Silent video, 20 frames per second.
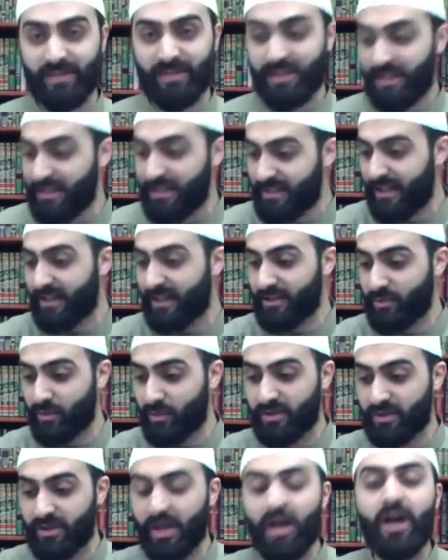And he said his
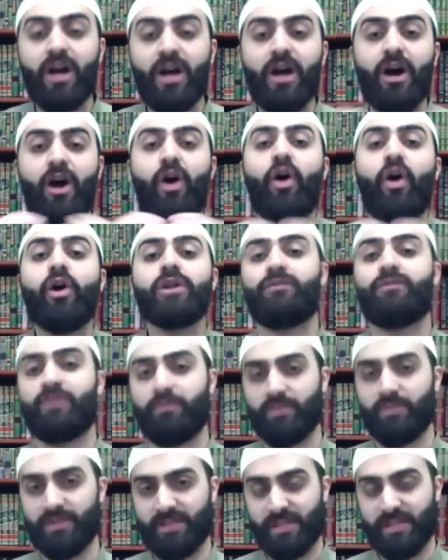words, all of the
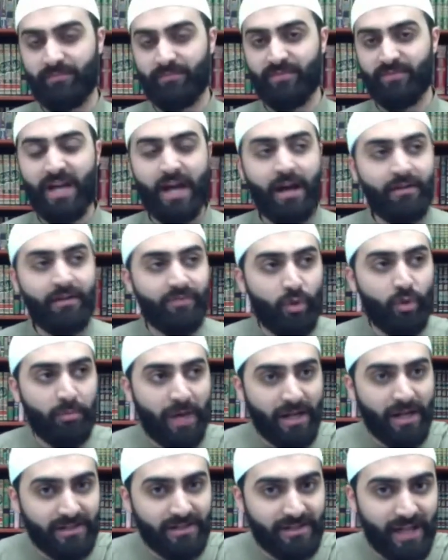Muslims. I have no
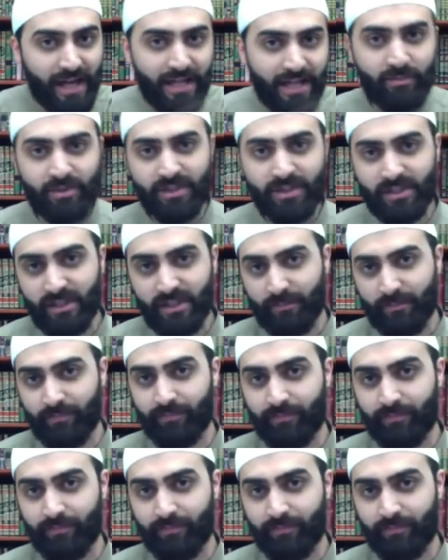malice to any Muslim.